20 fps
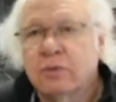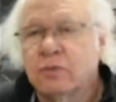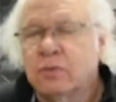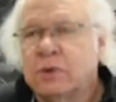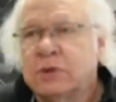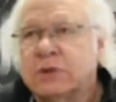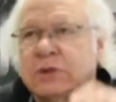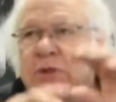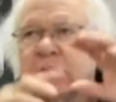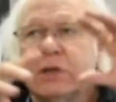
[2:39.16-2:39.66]
We
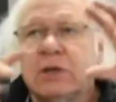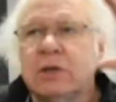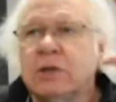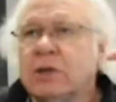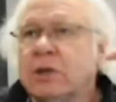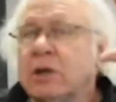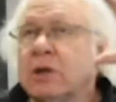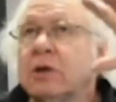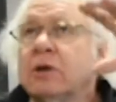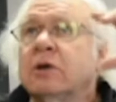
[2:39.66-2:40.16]
see
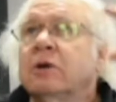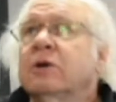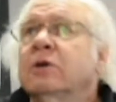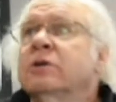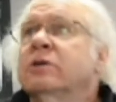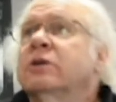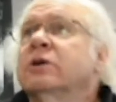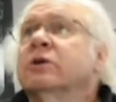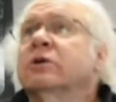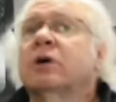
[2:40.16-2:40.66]
the
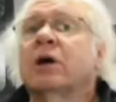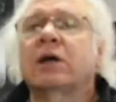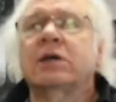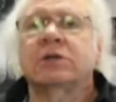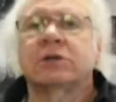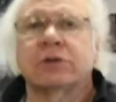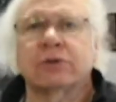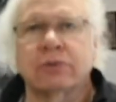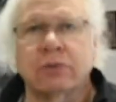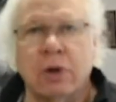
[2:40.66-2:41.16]

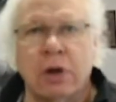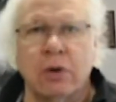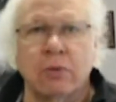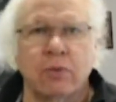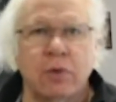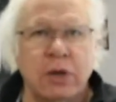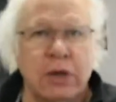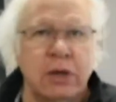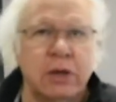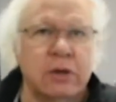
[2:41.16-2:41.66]
lights are on.
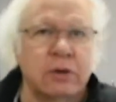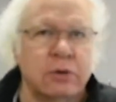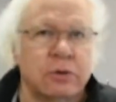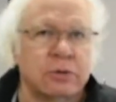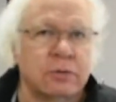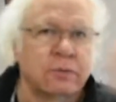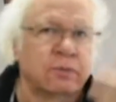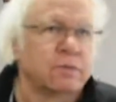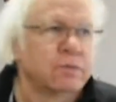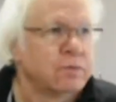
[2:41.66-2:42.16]
We
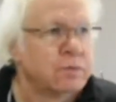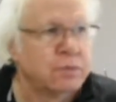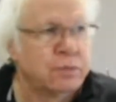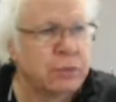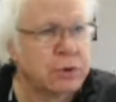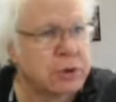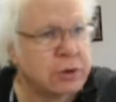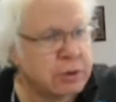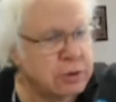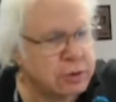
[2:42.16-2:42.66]
hear
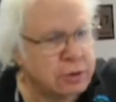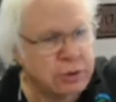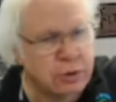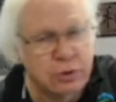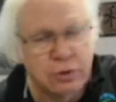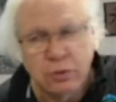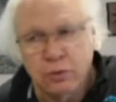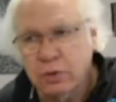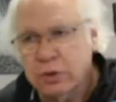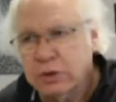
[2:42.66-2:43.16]
the
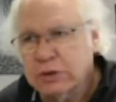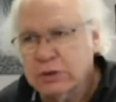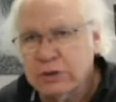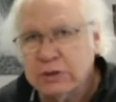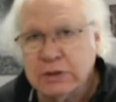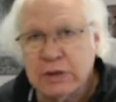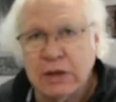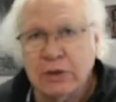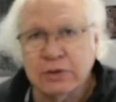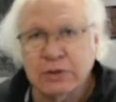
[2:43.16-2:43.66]

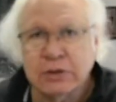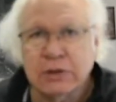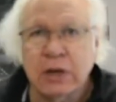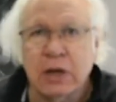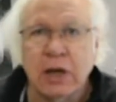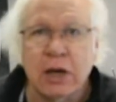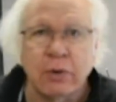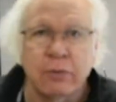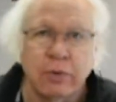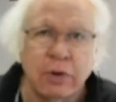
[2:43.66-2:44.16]
noises
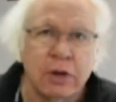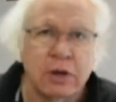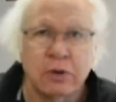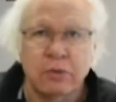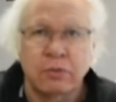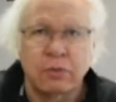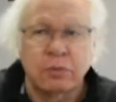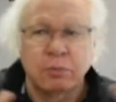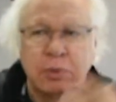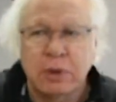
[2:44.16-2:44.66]
outside. We hear
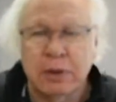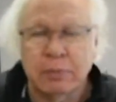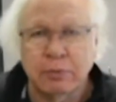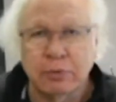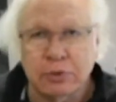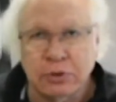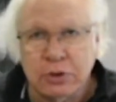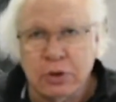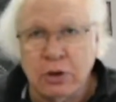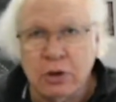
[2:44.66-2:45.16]
when
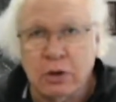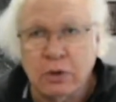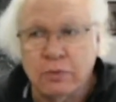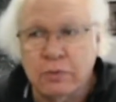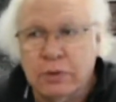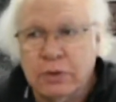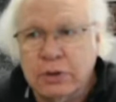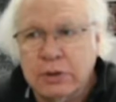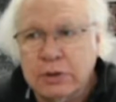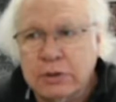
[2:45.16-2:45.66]
people talk
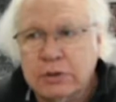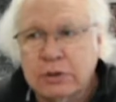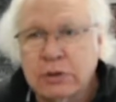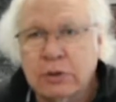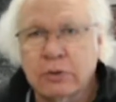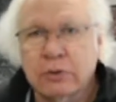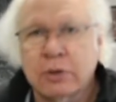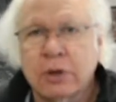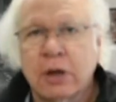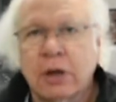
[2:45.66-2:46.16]
with us,
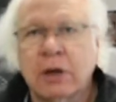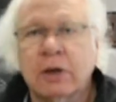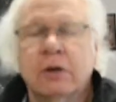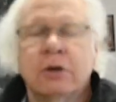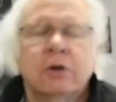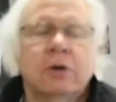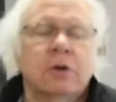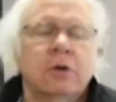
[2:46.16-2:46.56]
okay?